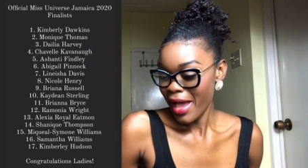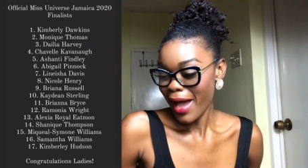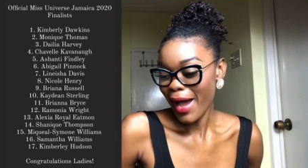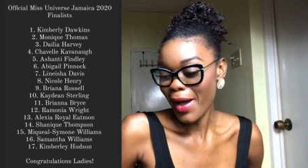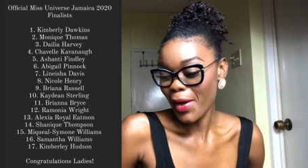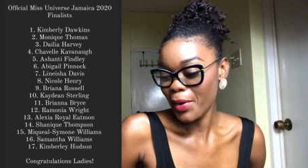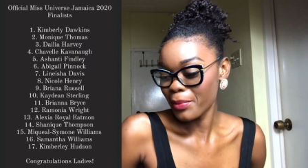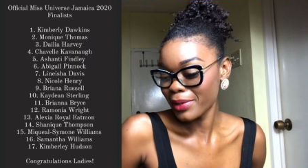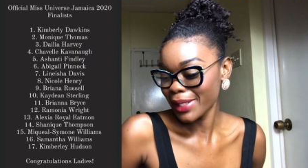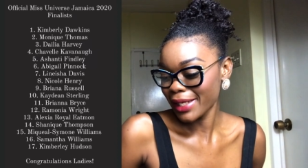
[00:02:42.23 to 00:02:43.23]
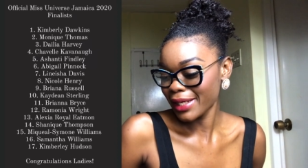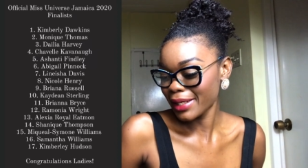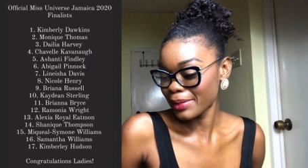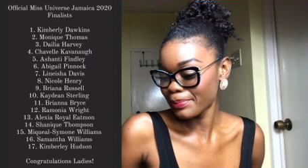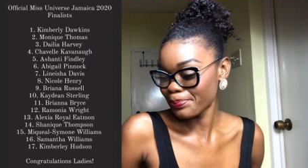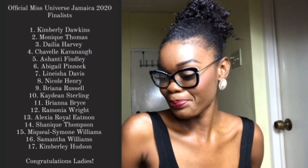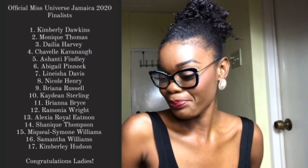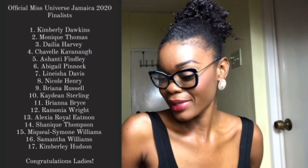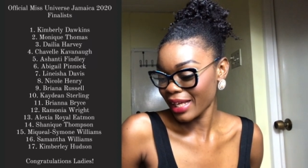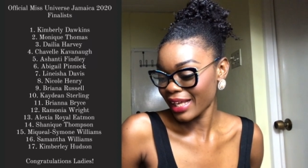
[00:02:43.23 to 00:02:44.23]
um, um,
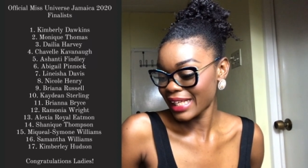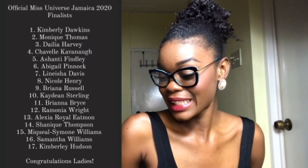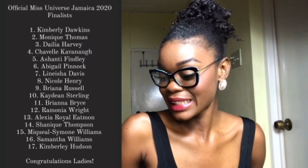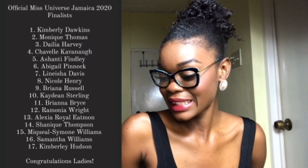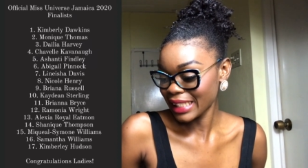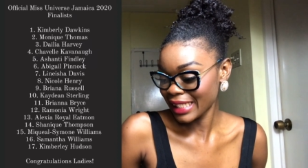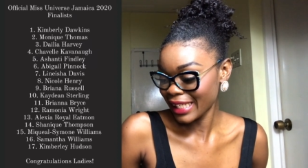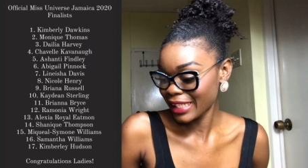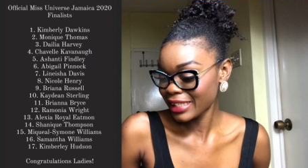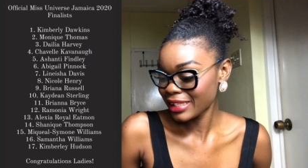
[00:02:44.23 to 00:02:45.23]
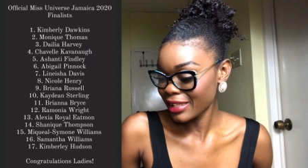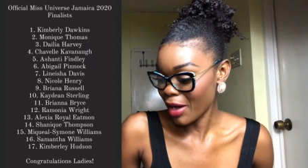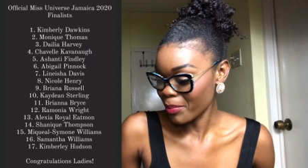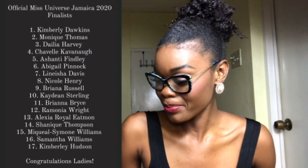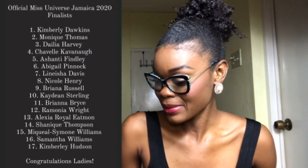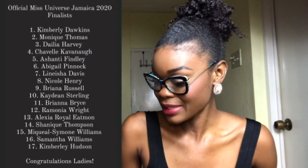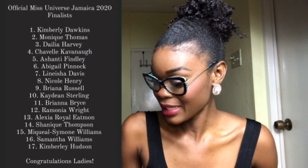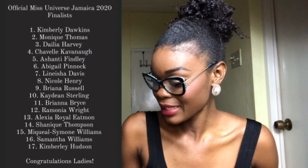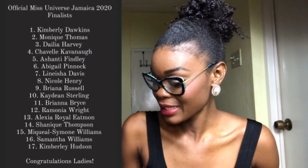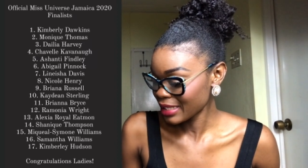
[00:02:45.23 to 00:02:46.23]
Shanique
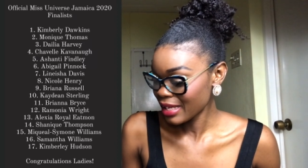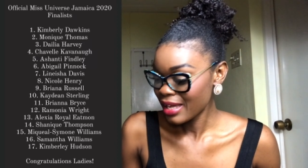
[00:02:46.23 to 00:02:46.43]
Thompson,